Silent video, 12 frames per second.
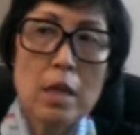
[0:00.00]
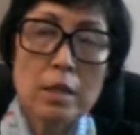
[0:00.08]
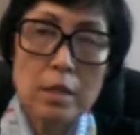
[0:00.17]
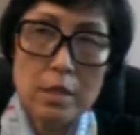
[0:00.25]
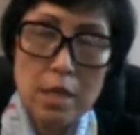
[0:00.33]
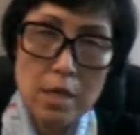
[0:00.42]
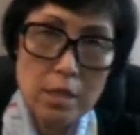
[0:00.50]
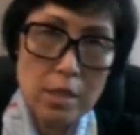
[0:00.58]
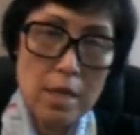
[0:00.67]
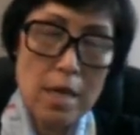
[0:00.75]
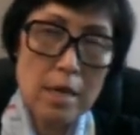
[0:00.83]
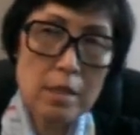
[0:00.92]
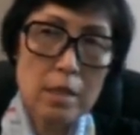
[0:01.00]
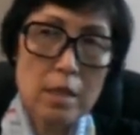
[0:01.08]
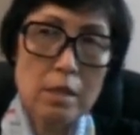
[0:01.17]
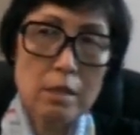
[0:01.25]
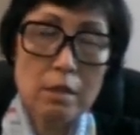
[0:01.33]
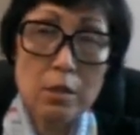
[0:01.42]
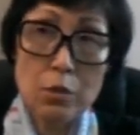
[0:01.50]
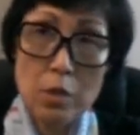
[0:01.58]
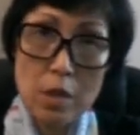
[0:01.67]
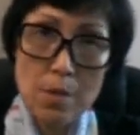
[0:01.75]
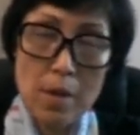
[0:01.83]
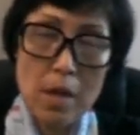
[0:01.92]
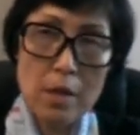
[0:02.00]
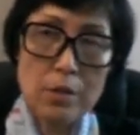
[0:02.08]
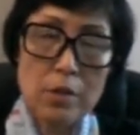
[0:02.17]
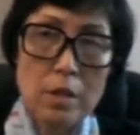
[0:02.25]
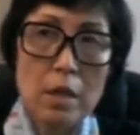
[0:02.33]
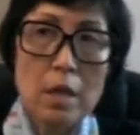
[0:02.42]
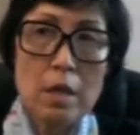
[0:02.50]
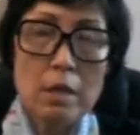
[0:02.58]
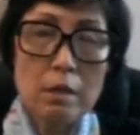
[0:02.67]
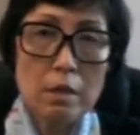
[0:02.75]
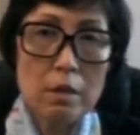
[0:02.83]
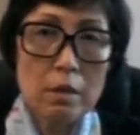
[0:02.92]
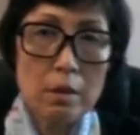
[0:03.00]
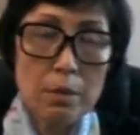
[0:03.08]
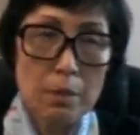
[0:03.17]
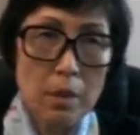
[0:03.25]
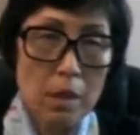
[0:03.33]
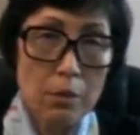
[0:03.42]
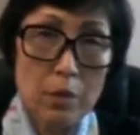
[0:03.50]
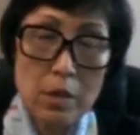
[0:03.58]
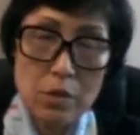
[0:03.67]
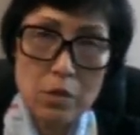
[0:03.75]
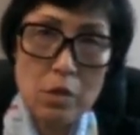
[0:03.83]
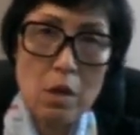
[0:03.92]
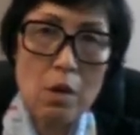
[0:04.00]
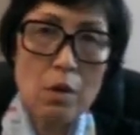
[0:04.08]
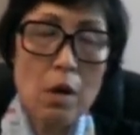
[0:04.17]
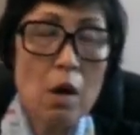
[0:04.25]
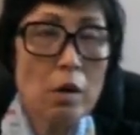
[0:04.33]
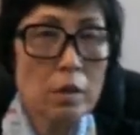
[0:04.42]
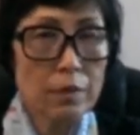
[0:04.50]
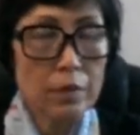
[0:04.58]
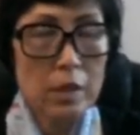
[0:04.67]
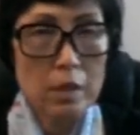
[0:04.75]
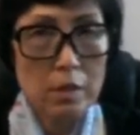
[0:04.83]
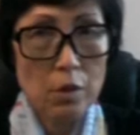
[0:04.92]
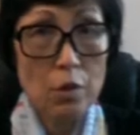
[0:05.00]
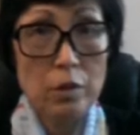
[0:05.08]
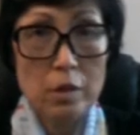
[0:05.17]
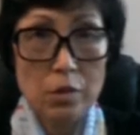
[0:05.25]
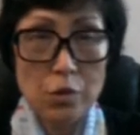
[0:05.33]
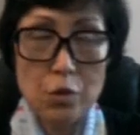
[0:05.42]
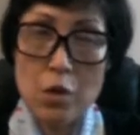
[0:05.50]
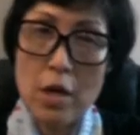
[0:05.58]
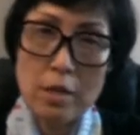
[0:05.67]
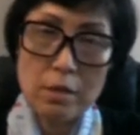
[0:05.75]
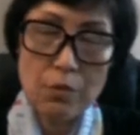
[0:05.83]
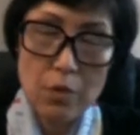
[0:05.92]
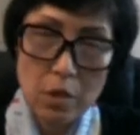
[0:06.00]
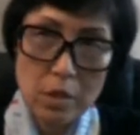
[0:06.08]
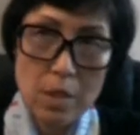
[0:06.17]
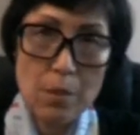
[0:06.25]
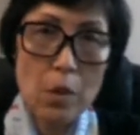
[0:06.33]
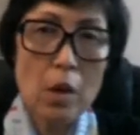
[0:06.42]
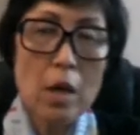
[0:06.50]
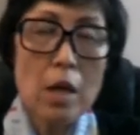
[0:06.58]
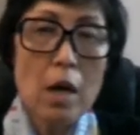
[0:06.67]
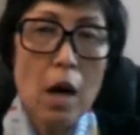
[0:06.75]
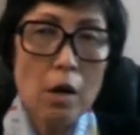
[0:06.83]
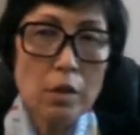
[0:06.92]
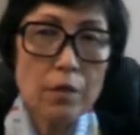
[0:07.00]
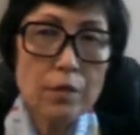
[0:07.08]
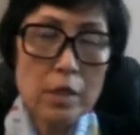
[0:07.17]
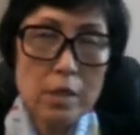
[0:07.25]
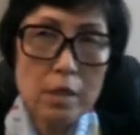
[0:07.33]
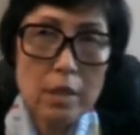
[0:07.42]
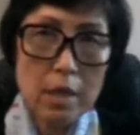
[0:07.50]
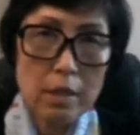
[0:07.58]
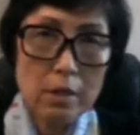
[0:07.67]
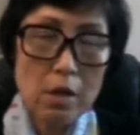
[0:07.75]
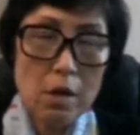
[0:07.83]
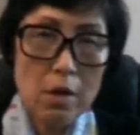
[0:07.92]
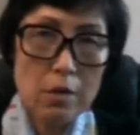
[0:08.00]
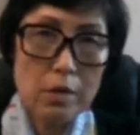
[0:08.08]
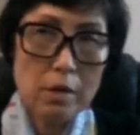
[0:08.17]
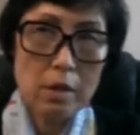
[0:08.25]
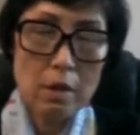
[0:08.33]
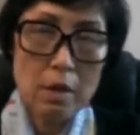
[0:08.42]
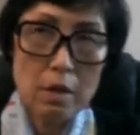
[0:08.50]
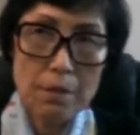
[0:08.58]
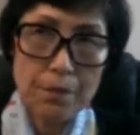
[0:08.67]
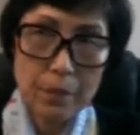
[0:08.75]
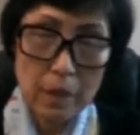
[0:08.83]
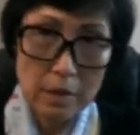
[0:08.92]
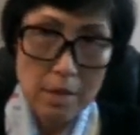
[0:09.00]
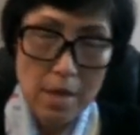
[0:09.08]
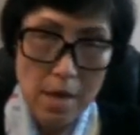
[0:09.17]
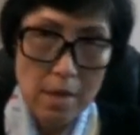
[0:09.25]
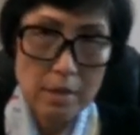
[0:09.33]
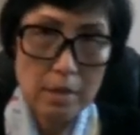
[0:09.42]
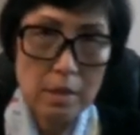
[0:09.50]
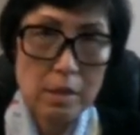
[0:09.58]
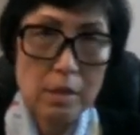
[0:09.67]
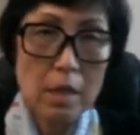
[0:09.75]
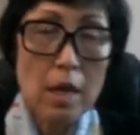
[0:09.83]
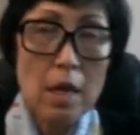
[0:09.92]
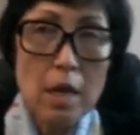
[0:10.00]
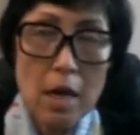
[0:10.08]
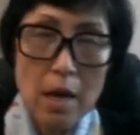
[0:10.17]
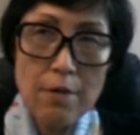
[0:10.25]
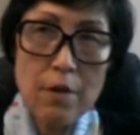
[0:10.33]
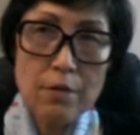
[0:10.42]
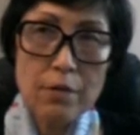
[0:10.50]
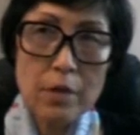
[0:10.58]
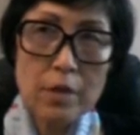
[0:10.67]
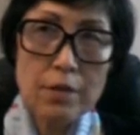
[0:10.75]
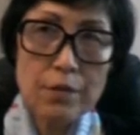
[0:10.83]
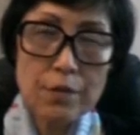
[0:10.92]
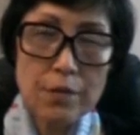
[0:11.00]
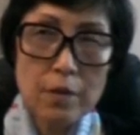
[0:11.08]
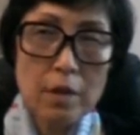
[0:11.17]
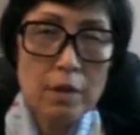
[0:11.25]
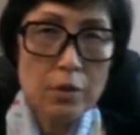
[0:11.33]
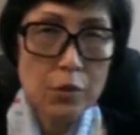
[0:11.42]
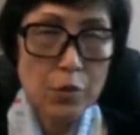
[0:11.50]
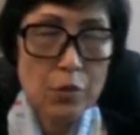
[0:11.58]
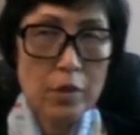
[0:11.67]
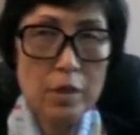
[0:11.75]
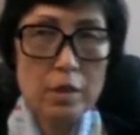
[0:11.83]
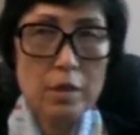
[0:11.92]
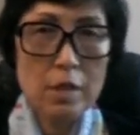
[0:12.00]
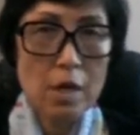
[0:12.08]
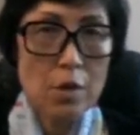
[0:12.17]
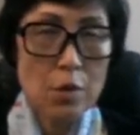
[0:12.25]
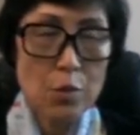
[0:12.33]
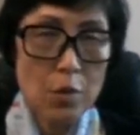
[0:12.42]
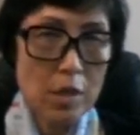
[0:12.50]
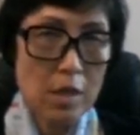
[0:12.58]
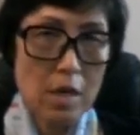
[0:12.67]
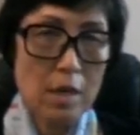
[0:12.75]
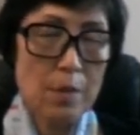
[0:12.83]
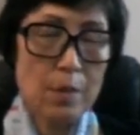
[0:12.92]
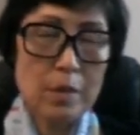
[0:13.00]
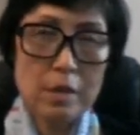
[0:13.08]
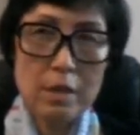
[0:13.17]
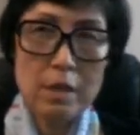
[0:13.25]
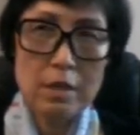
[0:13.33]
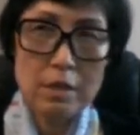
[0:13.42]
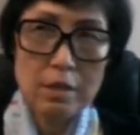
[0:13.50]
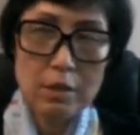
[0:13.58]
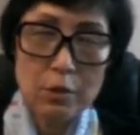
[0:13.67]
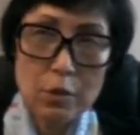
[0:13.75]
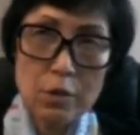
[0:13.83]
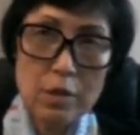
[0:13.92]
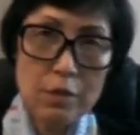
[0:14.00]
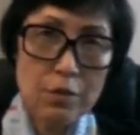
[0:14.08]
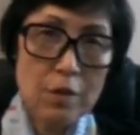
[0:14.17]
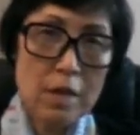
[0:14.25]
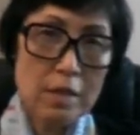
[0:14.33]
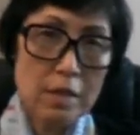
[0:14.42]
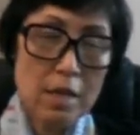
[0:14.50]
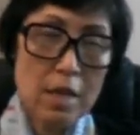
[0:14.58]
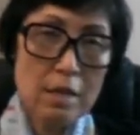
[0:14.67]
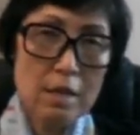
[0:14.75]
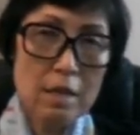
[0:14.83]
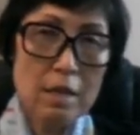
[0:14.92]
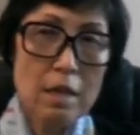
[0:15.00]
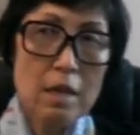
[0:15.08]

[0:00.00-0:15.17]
the tension headaches, the rebound, the uh, withdrawal, all of these, or the stress, for example, all of these can cause the, uh, the headaches. However, if uh, through the thorough workups and uh, couldn't find any